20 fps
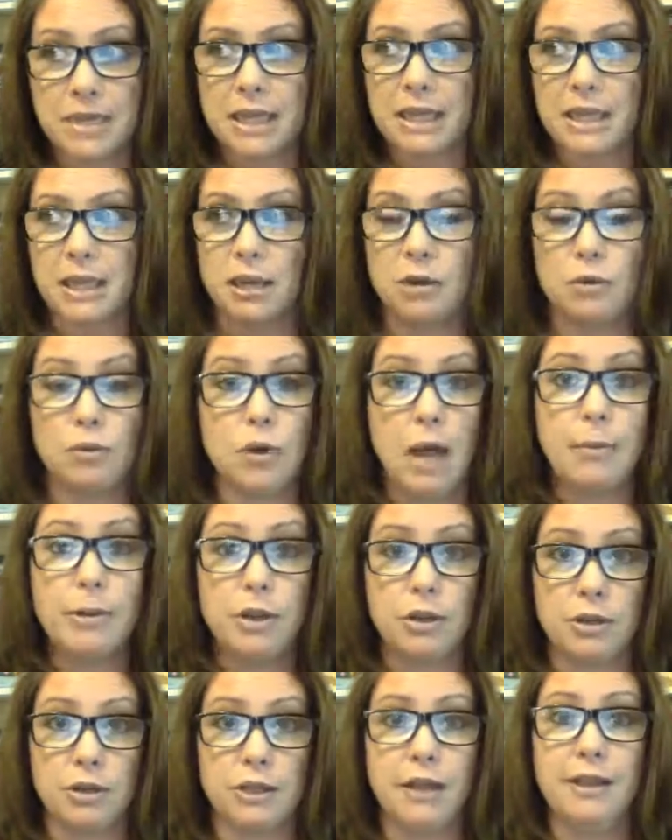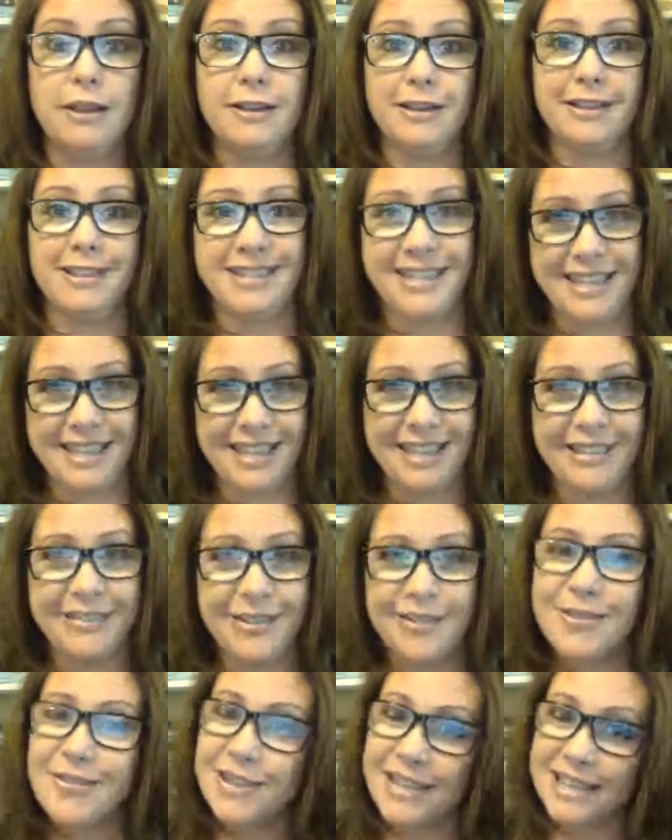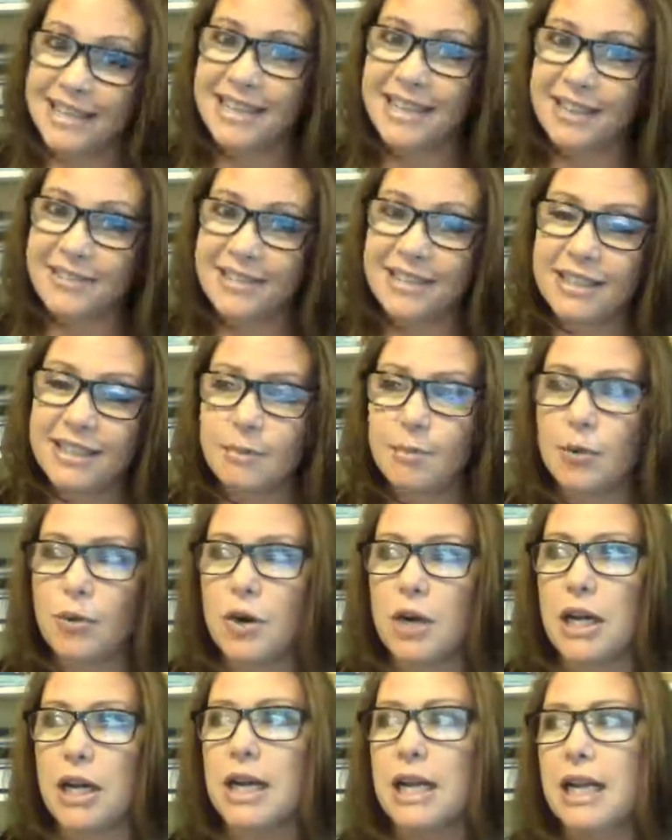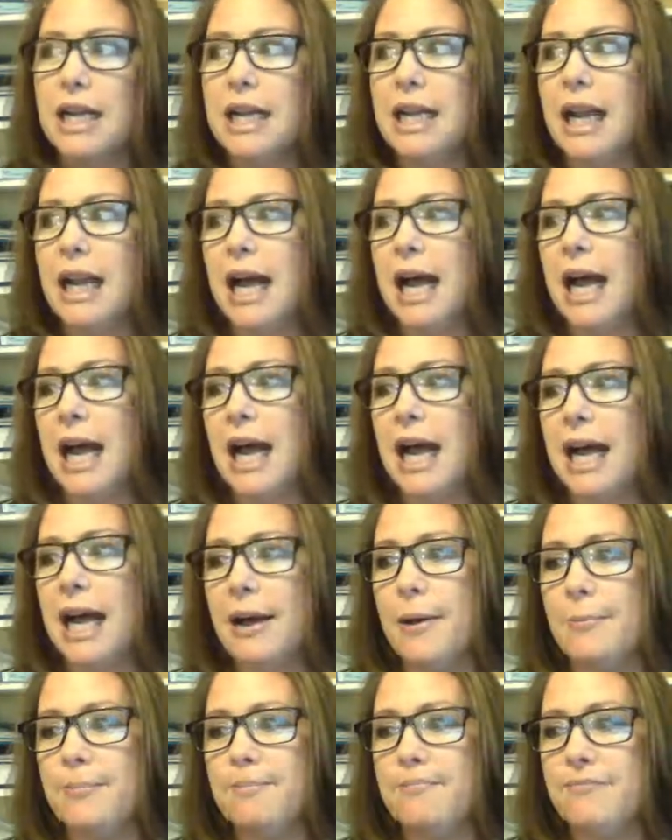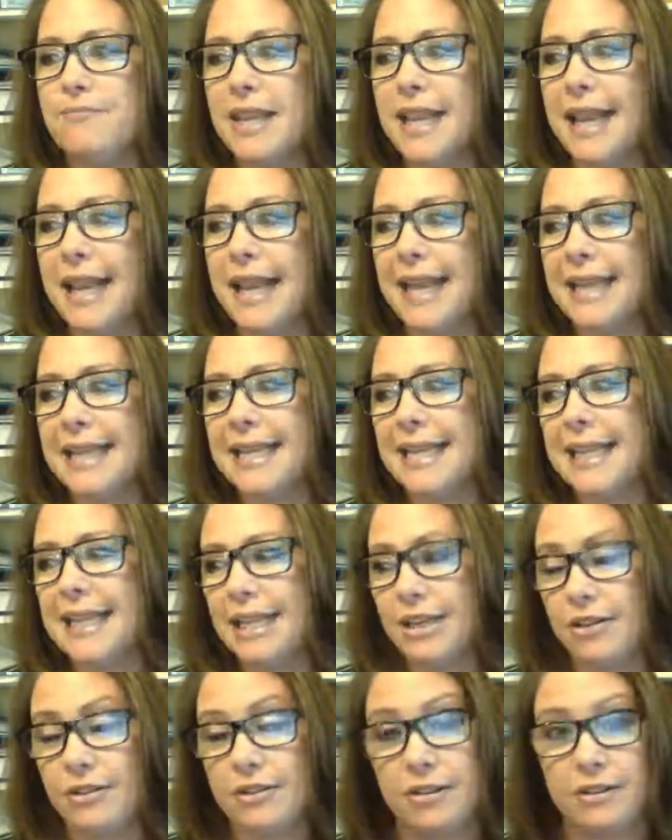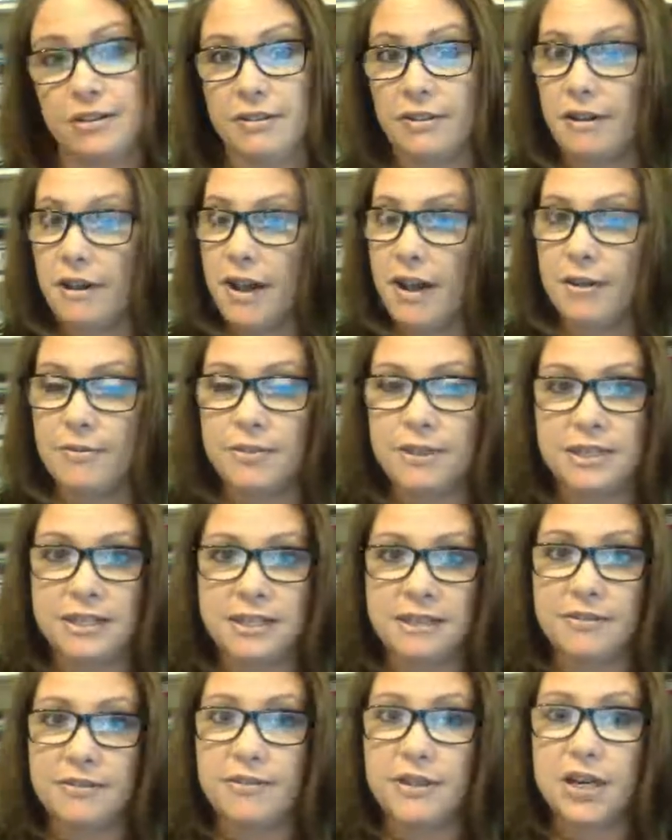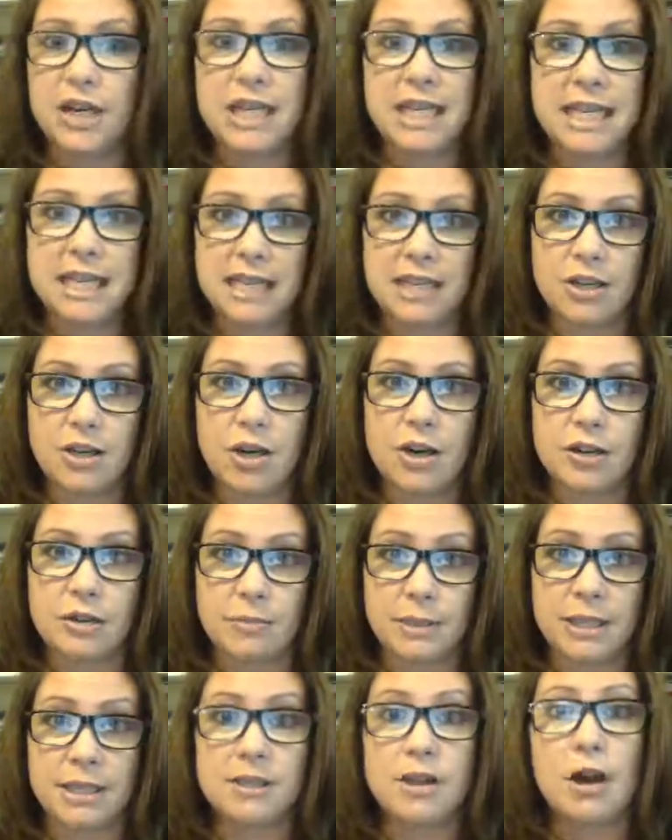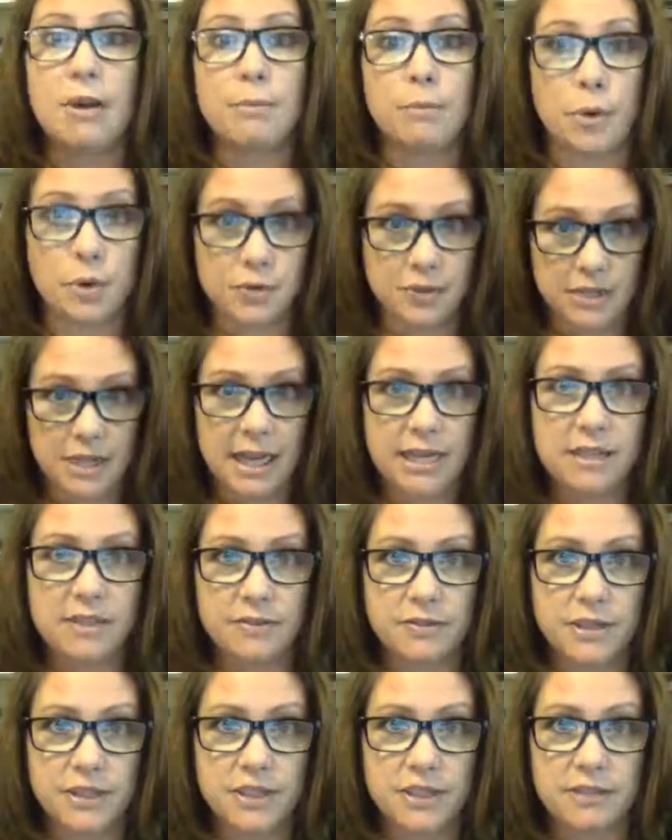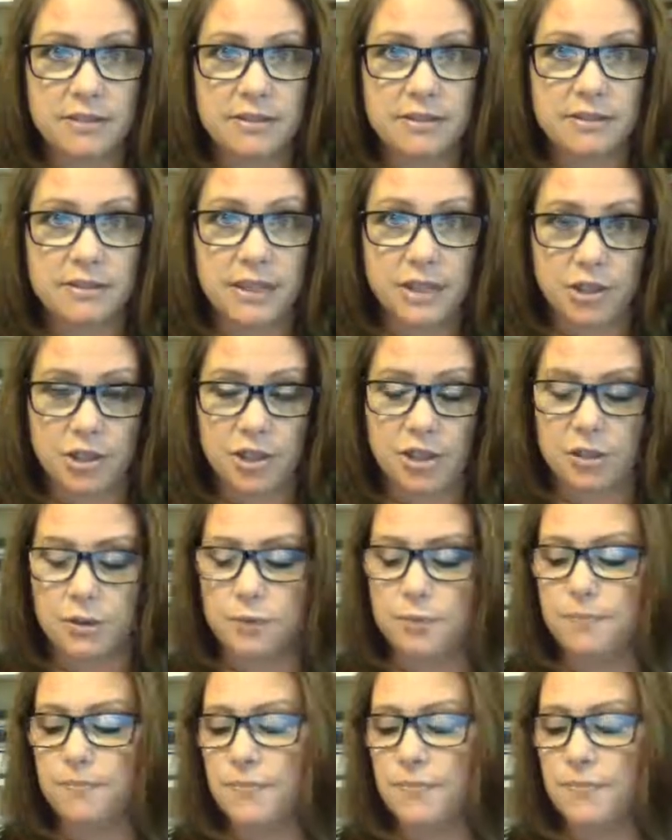Robin Hood, stealing from the rich and giving to the poor. And there are obviously very heated arguments on both sides of this issue.